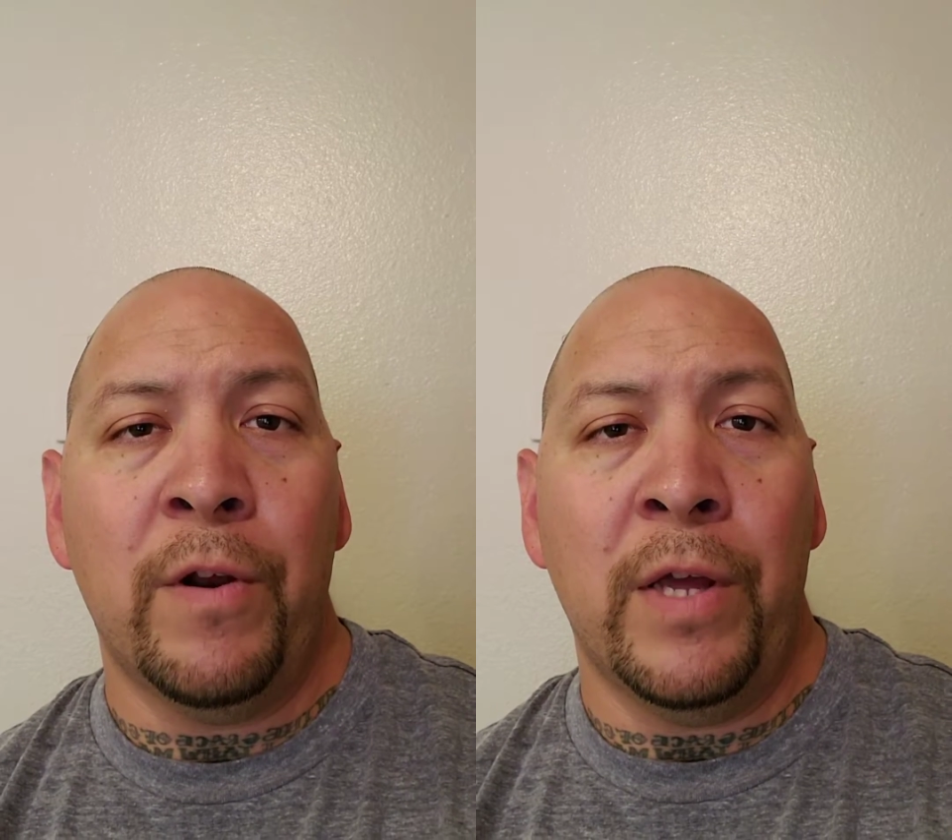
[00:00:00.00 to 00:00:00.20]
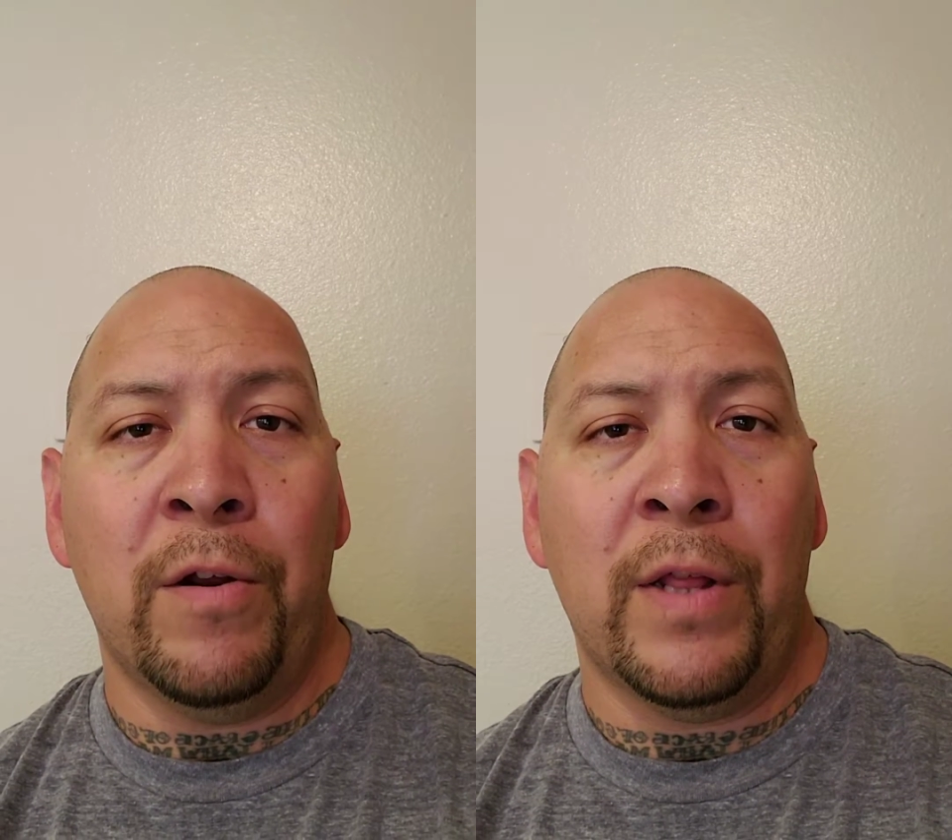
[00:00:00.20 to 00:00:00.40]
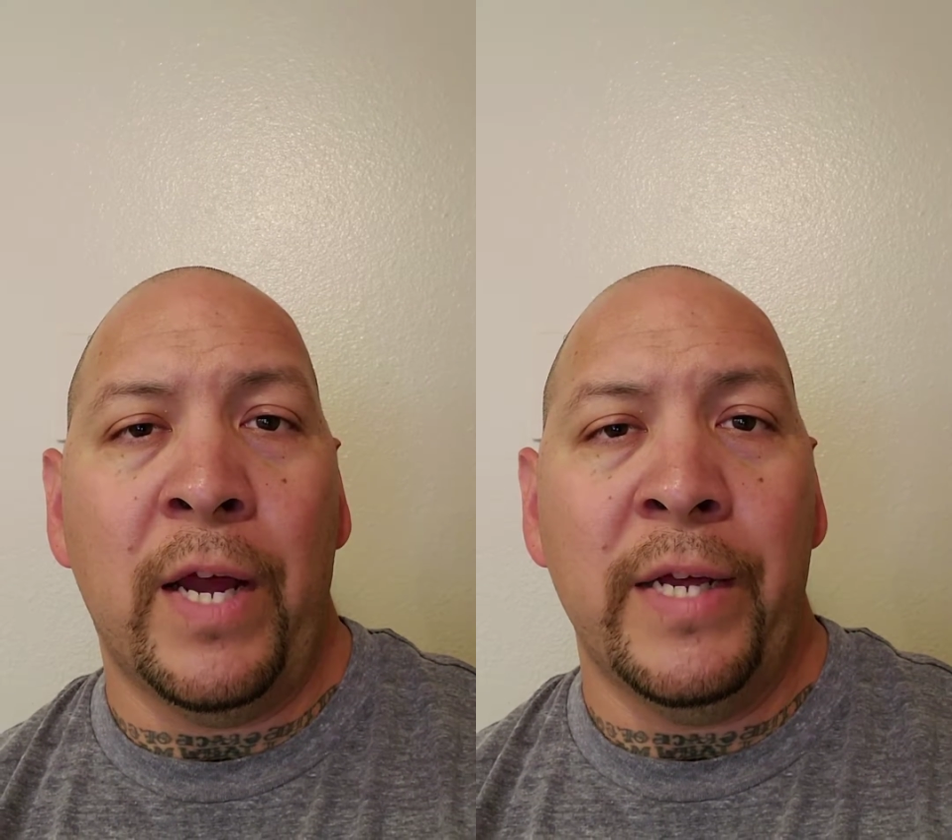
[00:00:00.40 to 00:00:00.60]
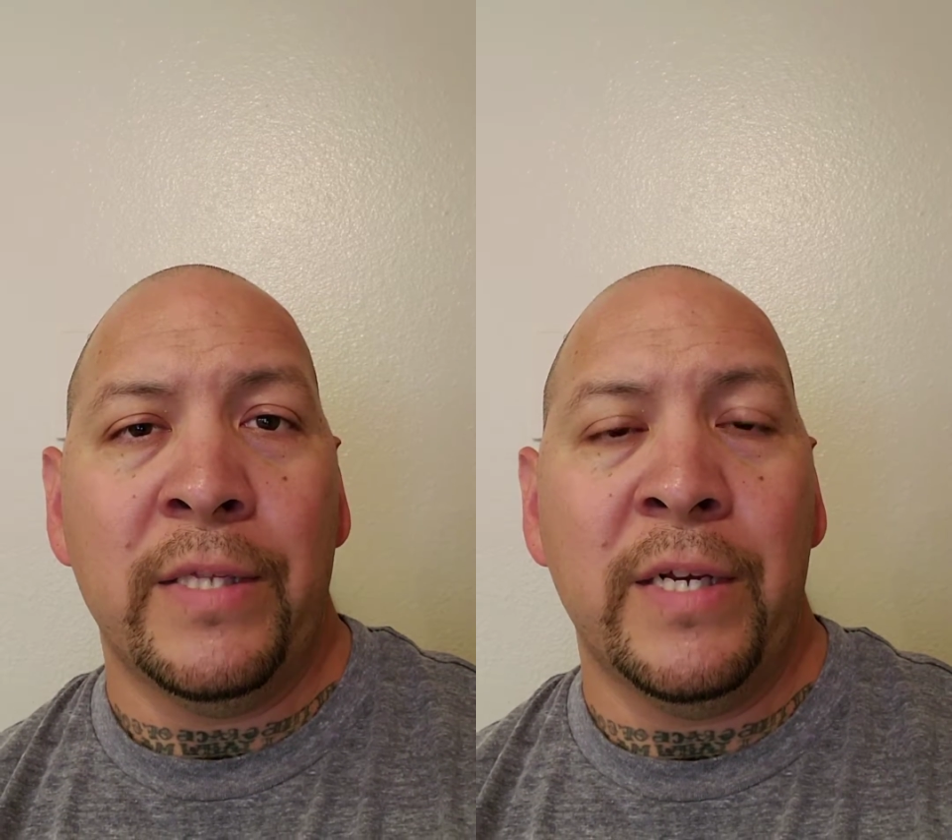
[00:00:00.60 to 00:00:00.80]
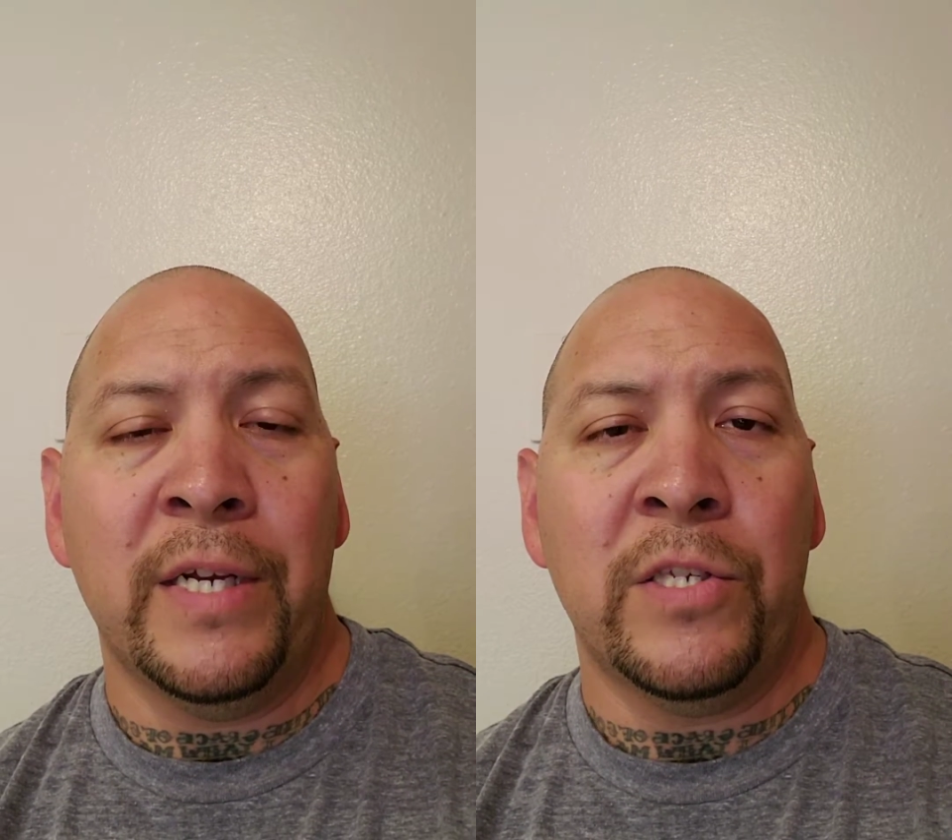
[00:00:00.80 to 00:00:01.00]
their other
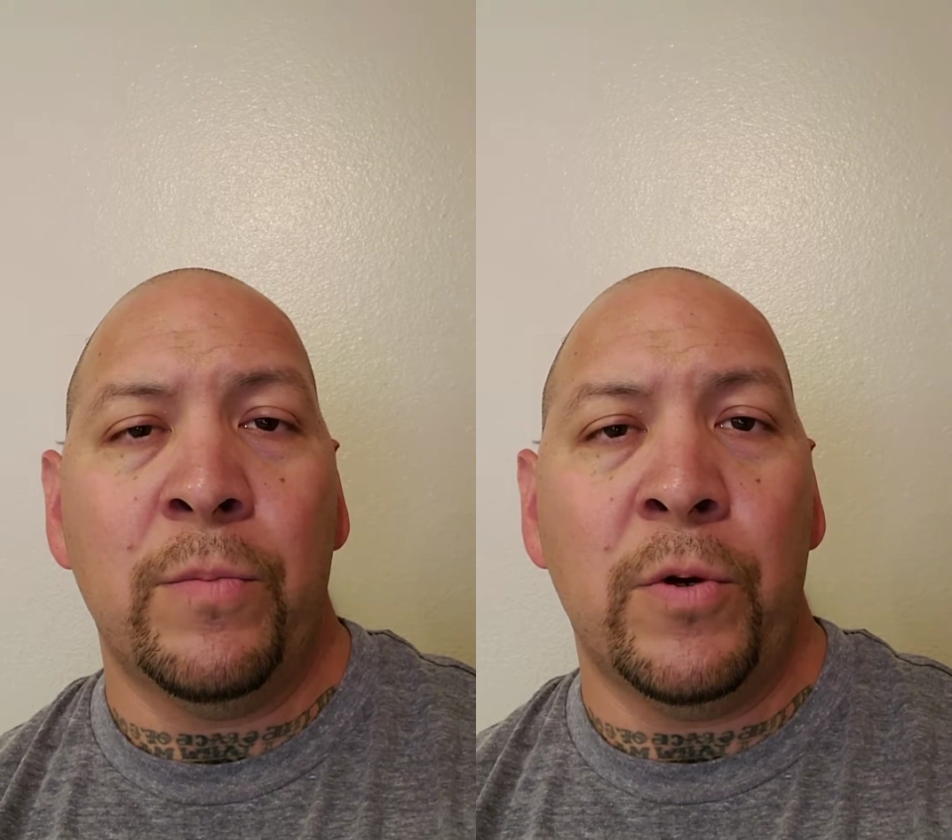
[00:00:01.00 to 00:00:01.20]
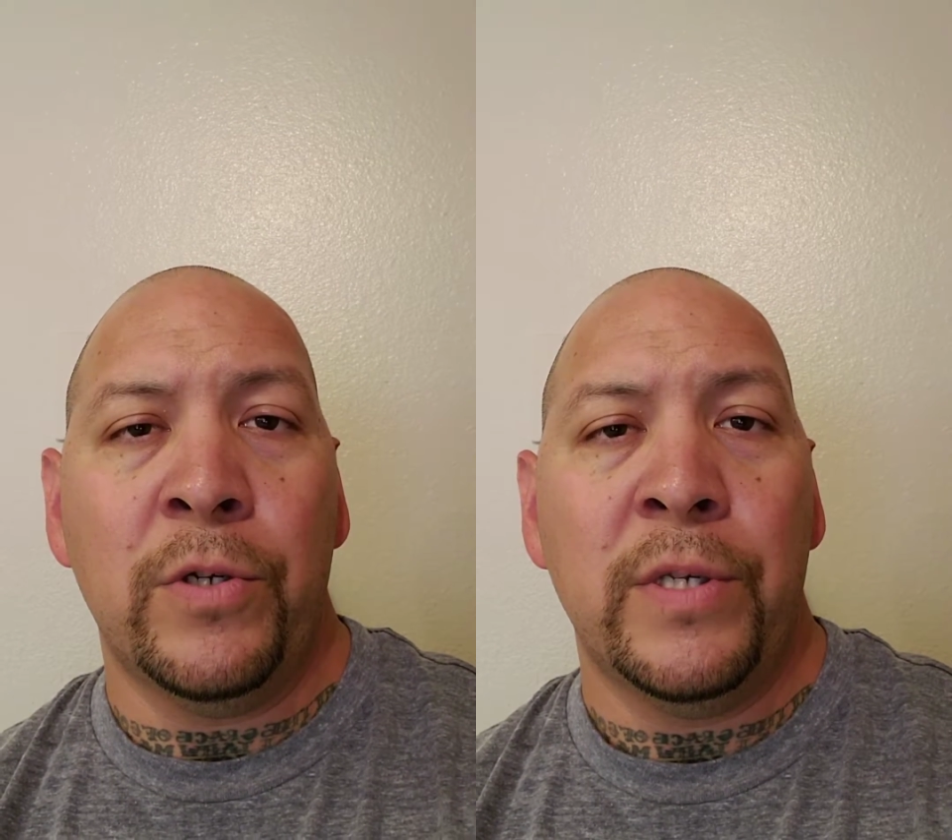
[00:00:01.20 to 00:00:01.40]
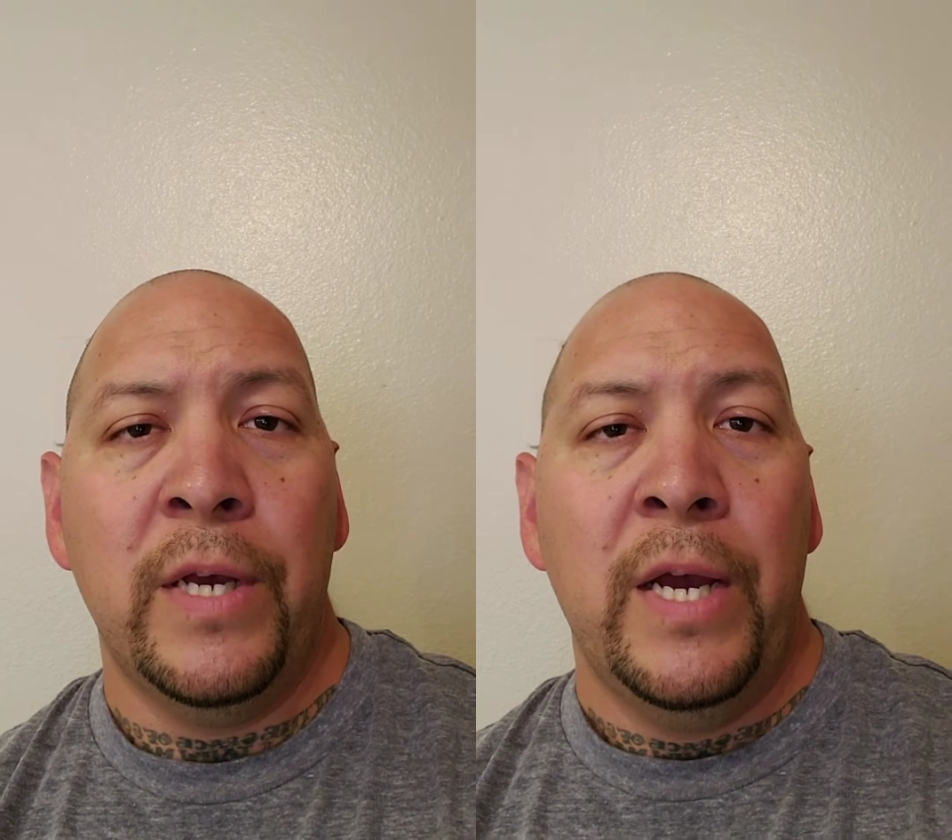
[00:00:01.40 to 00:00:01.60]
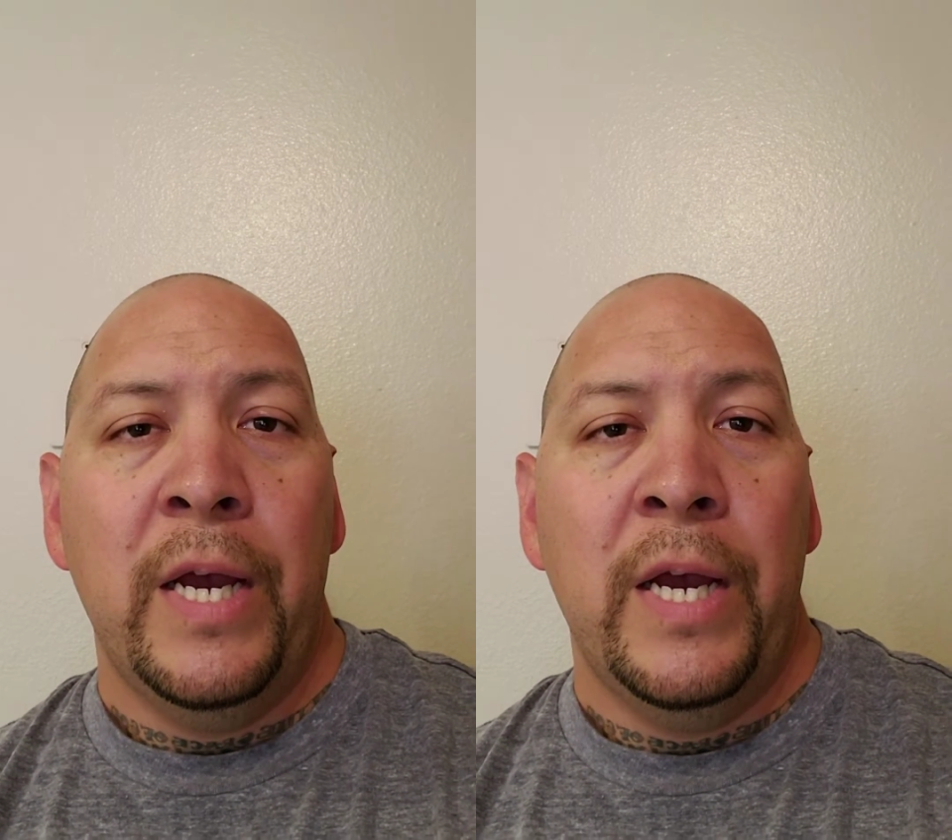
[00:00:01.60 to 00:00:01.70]
clients and customers.